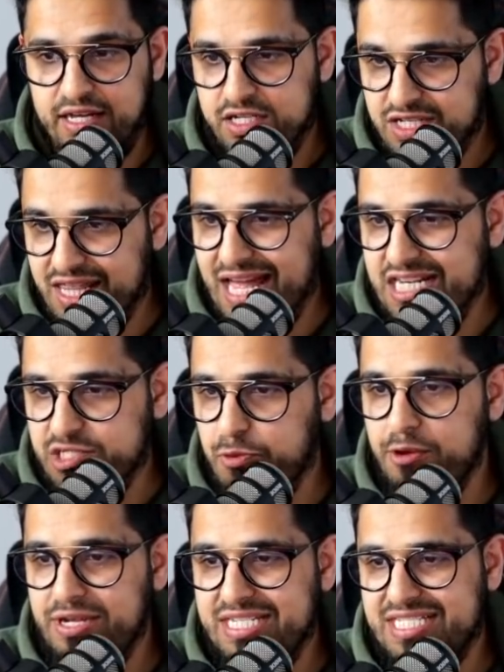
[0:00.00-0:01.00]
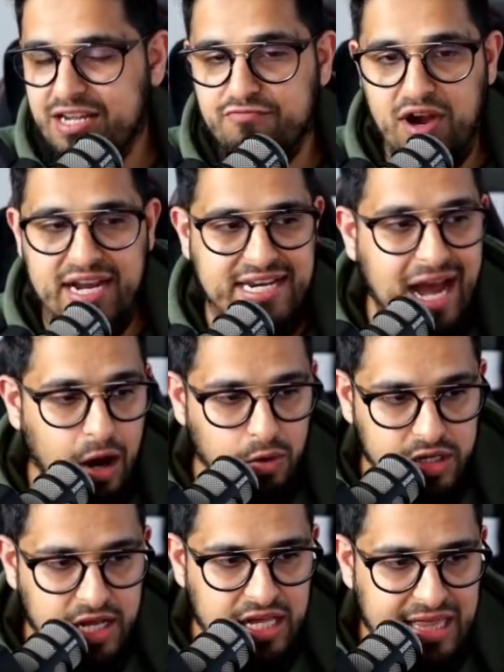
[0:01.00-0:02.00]
Now, that's where we sit right now.
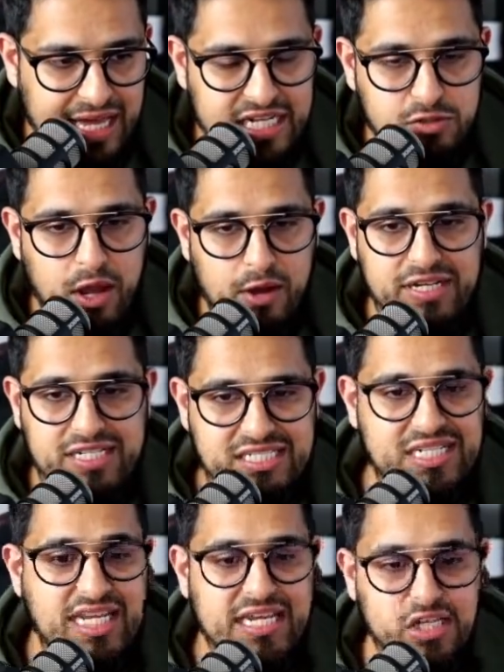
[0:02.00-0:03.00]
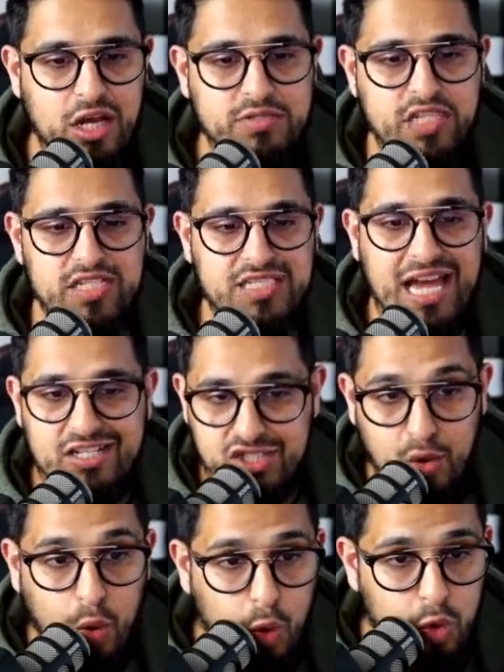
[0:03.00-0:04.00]
That is where we sit in terms of this. That's
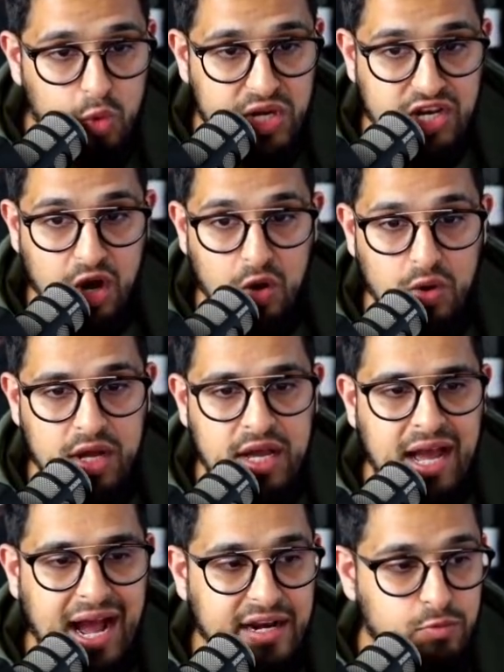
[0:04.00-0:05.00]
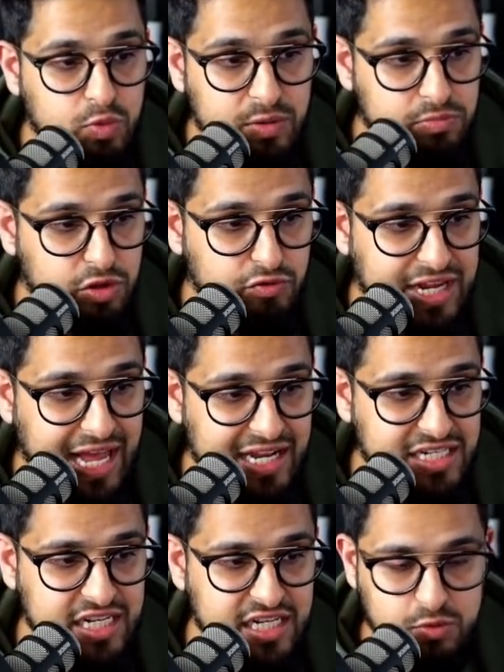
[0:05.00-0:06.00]
all we know. And the
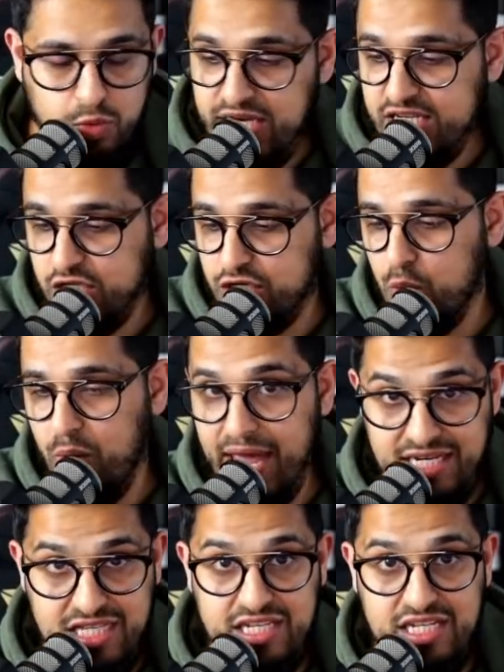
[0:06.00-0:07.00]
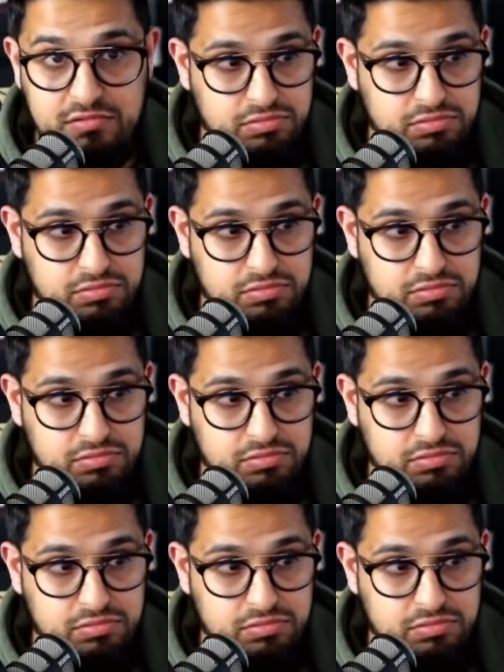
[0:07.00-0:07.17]
reality is we need to know where did these